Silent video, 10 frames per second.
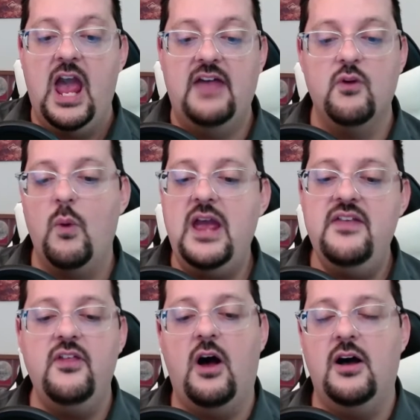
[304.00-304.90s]
And the way
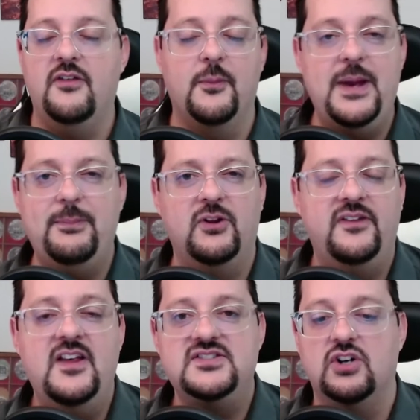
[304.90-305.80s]
the people
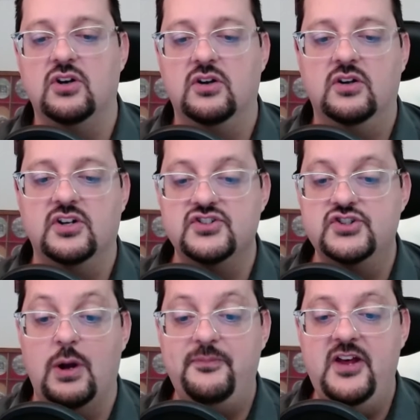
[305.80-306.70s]
in this are
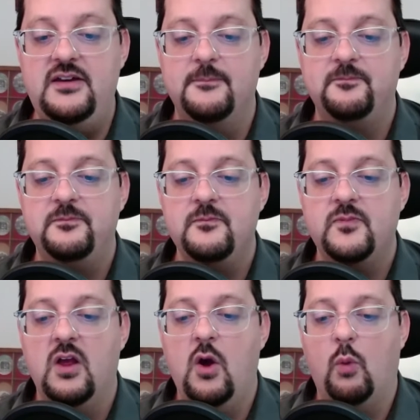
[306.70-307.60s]
conscripted
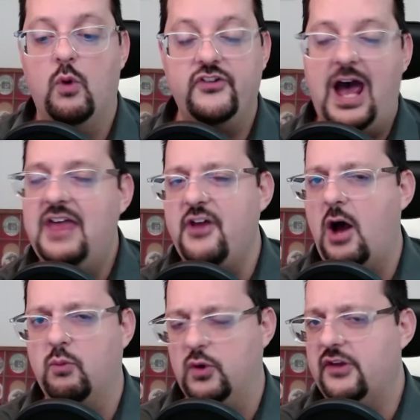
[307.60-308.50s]
was, I
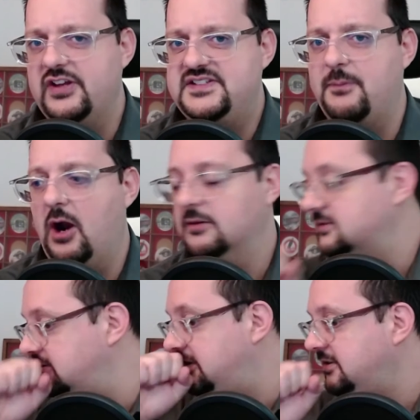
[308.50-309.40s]
thought, really smart.
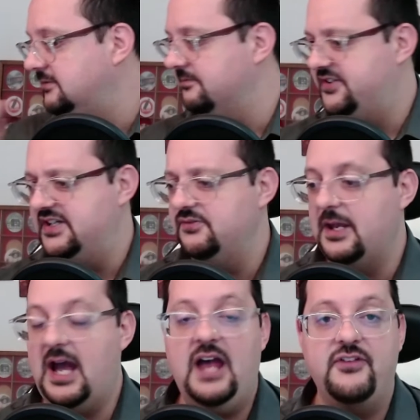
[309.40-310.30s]
Excuse
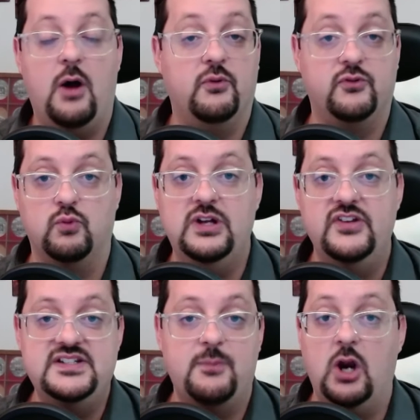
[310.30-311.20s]
me. I thought was
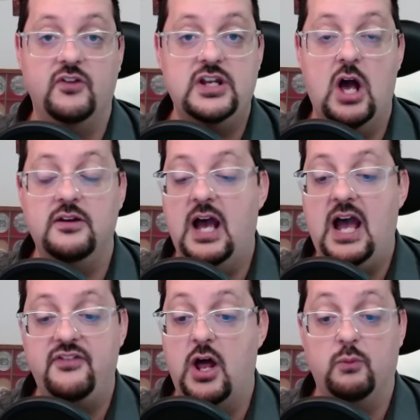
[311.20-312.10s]
really smartly done.
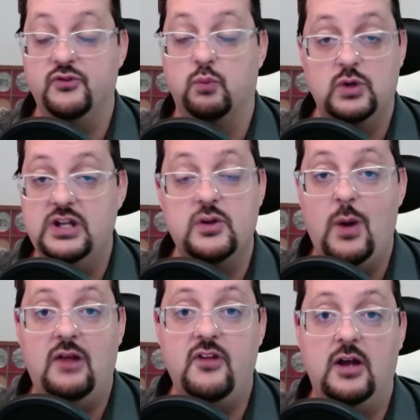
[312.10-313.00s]
I thought it was really
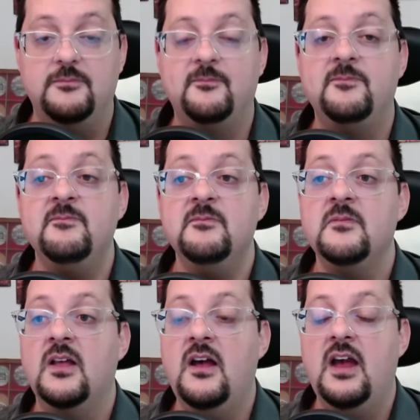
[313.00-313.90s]
well done.
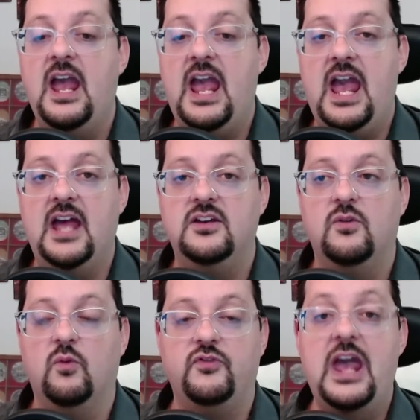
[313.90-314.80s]
And
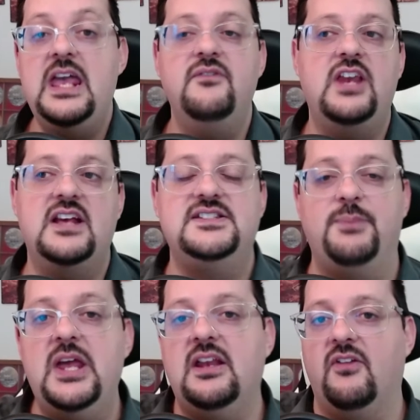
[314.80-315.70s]
they even
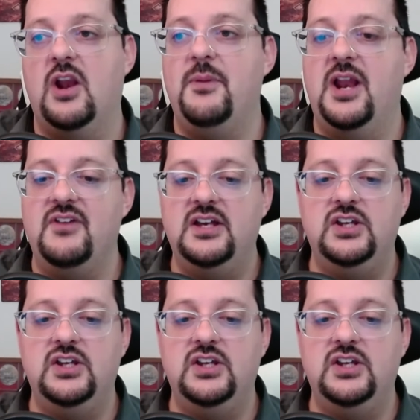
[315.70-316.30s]
explain a little bit of it.